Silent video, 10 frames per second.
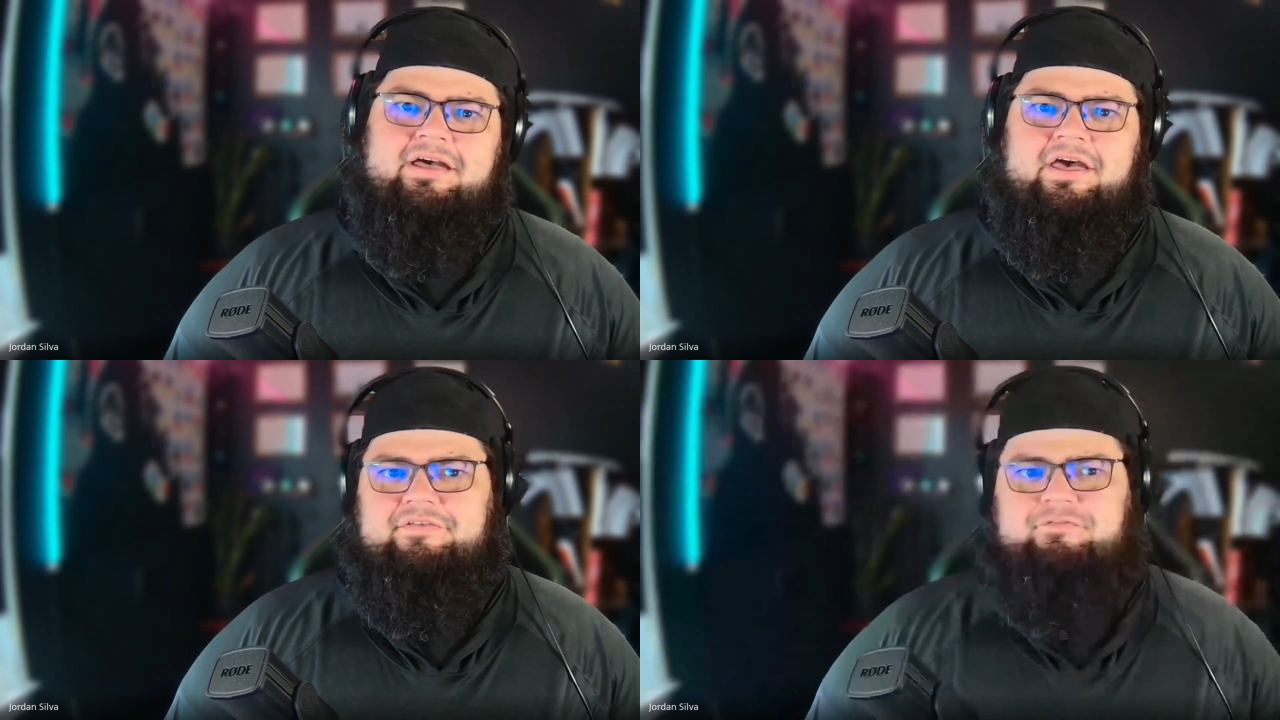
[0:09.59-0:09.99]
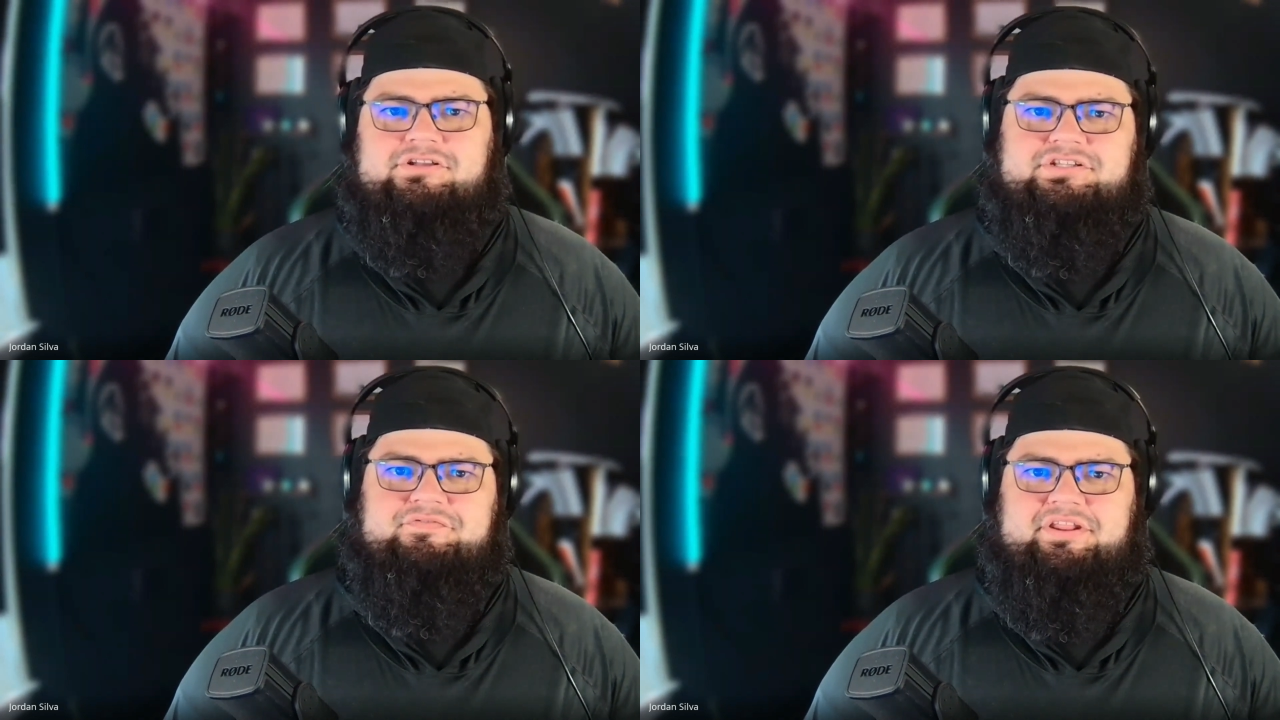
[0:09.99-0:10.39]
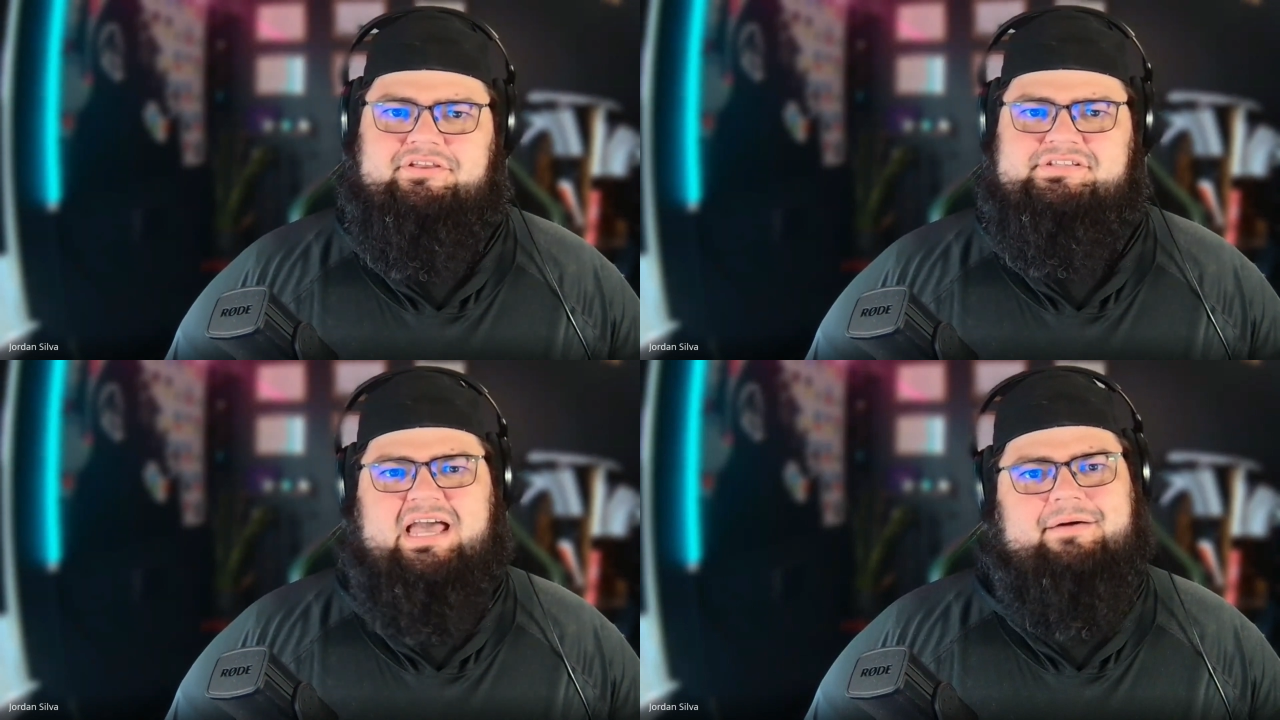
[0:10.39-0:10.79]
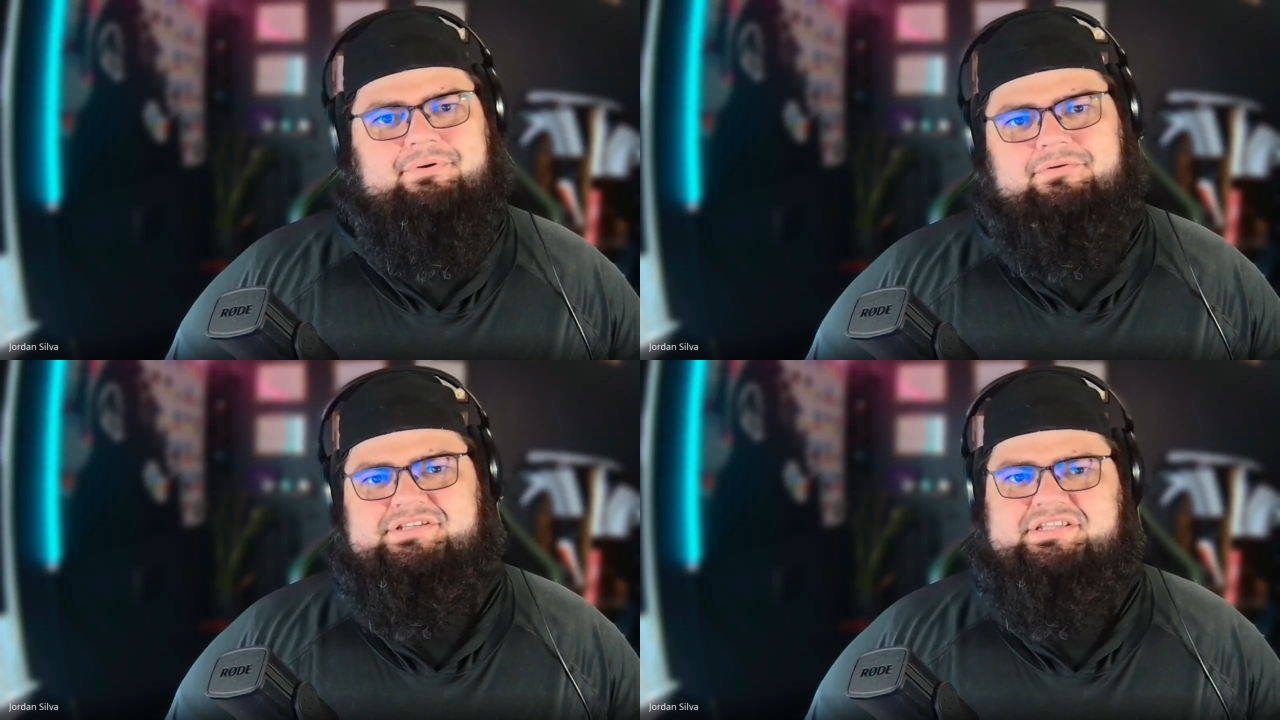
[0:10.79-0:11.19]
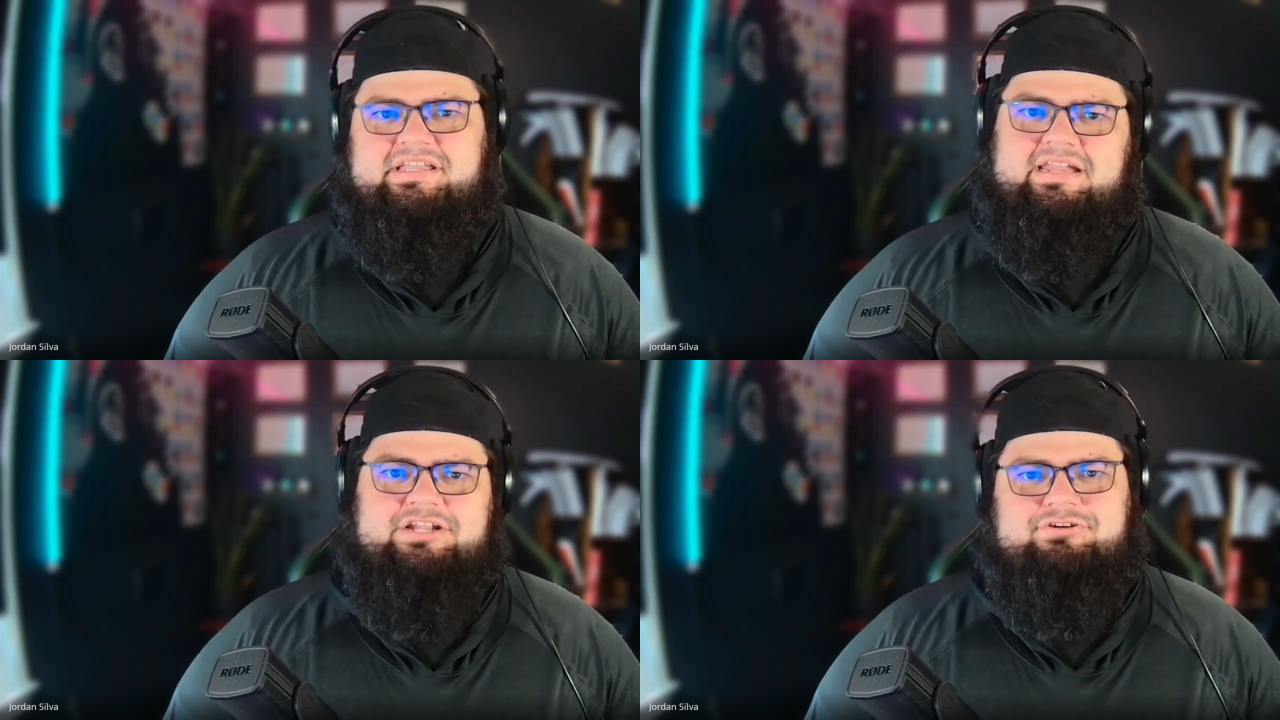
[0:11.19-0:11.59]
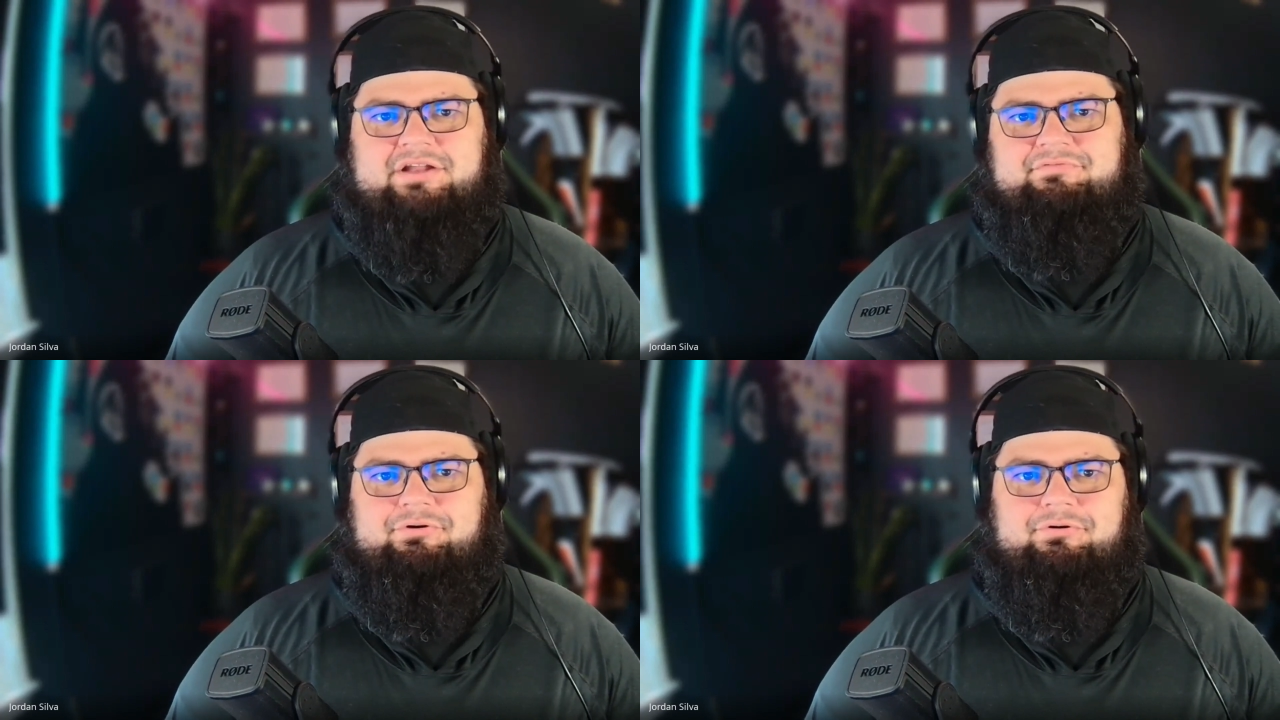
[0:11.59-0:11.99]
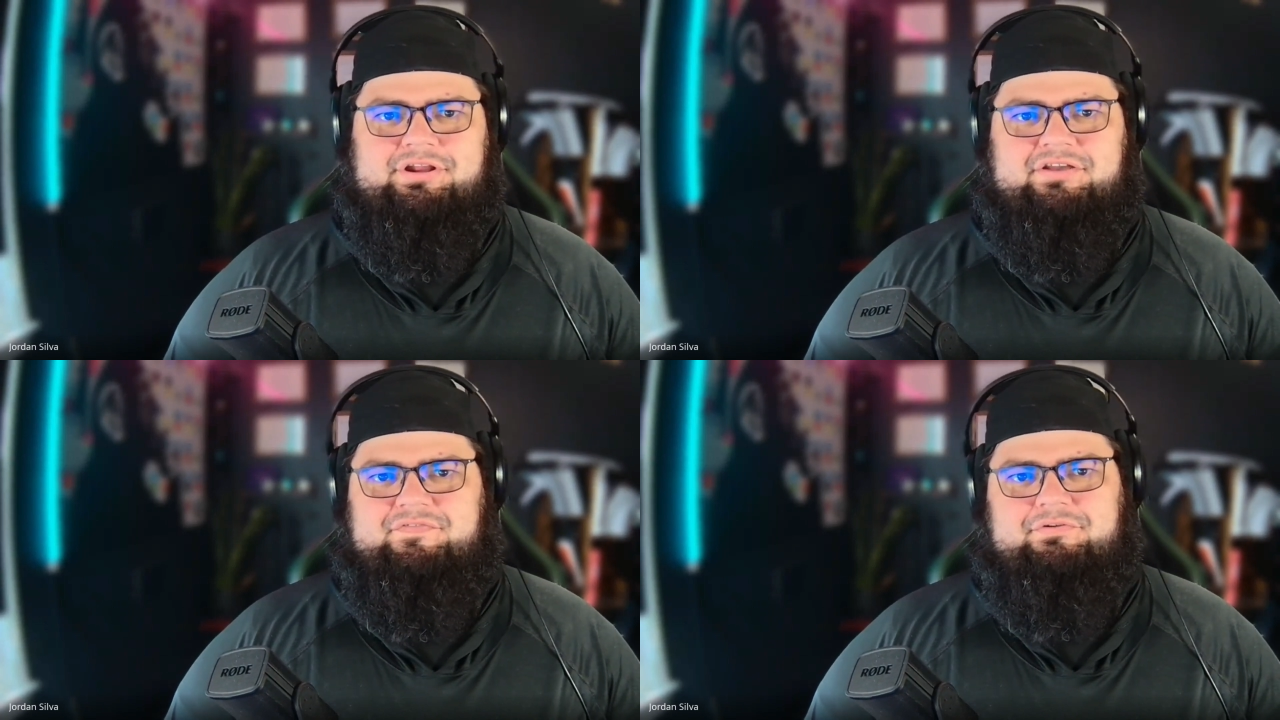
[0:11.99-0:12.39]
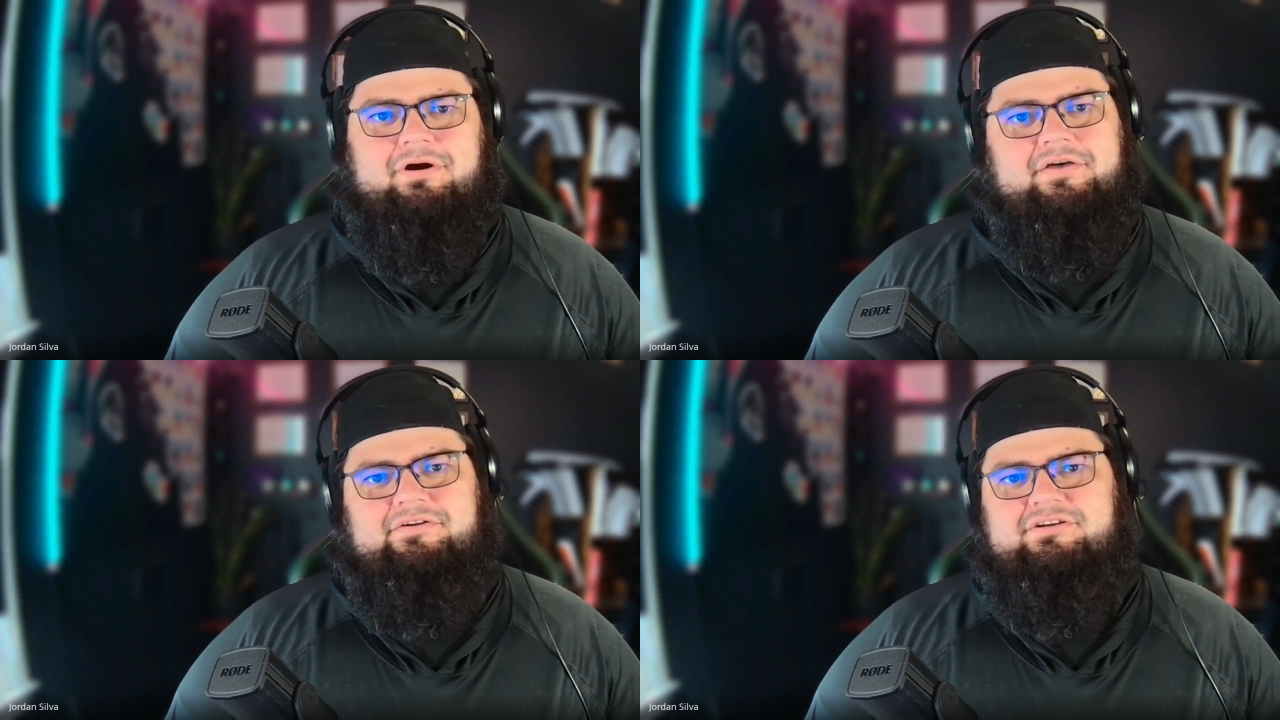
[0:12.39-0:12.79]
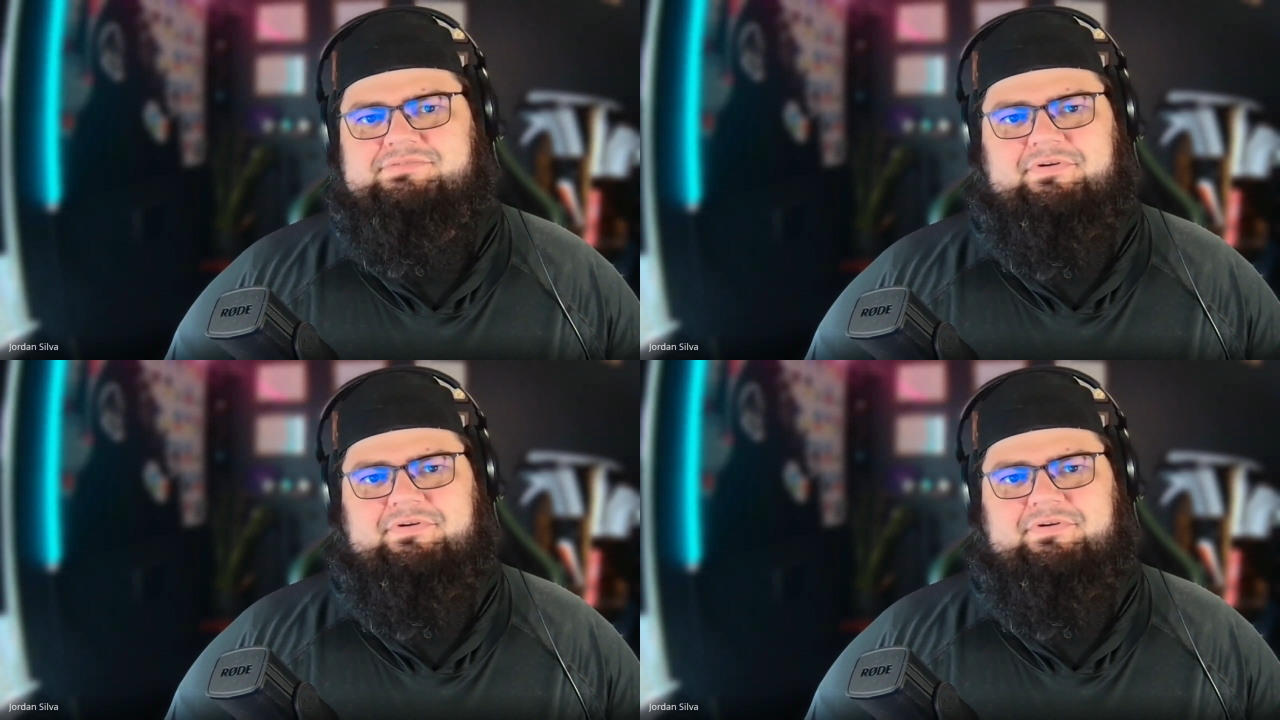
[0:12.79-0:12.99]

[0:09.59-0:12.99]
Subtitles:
The first two videos got posted. I tried recording a few others,